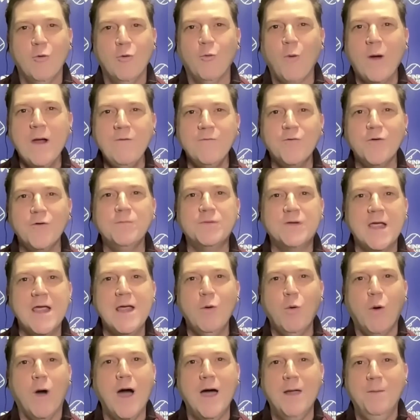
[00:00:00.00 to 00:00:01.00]
right from
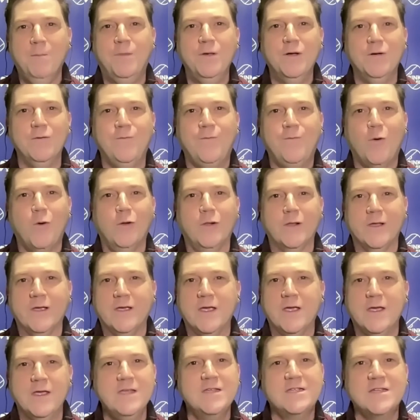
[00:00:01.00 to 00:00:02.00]
day one, Bill
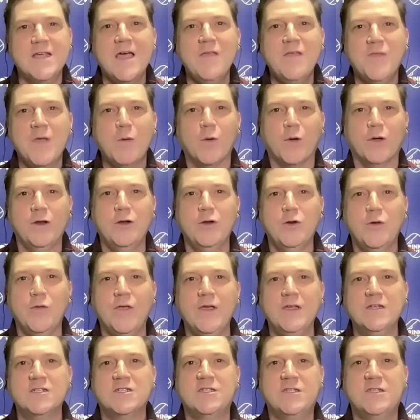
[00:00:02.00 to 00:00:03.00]
Foley, he said they were going to do
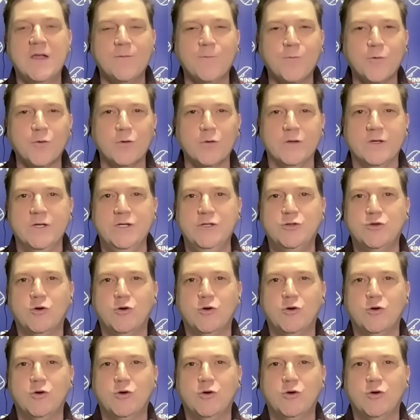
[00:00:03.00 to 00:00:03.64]
things differently.